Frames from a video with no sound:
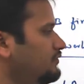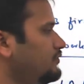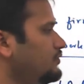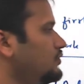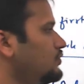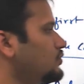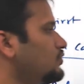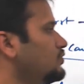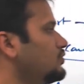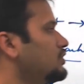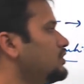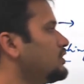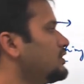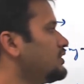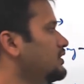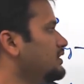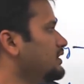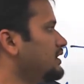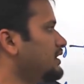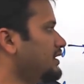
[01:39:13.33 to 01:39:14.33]
you
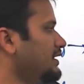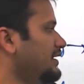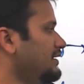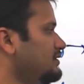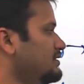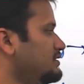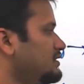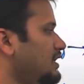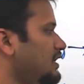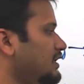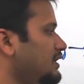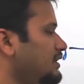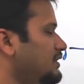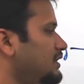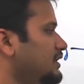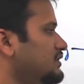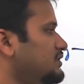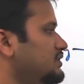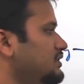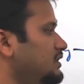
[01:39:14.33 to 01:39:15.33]
create this
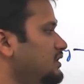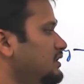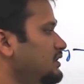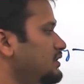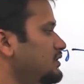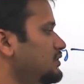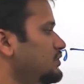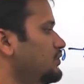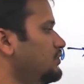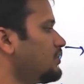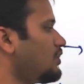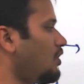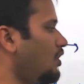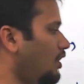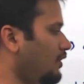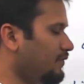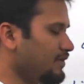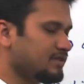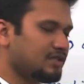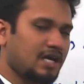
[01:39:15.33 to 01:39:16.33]
architecture, you will
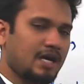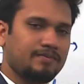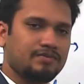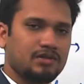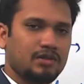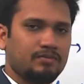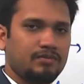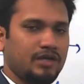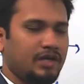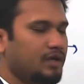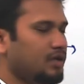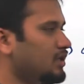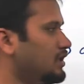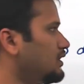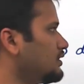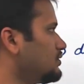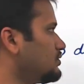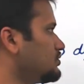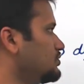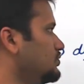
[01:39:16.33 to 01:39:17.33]
always have some data
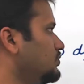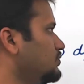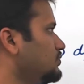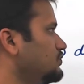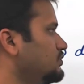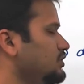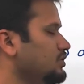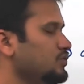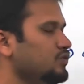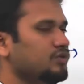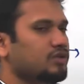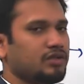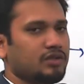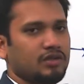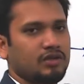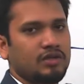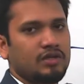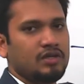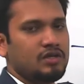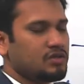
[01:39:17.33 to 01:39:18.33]
to show to the user.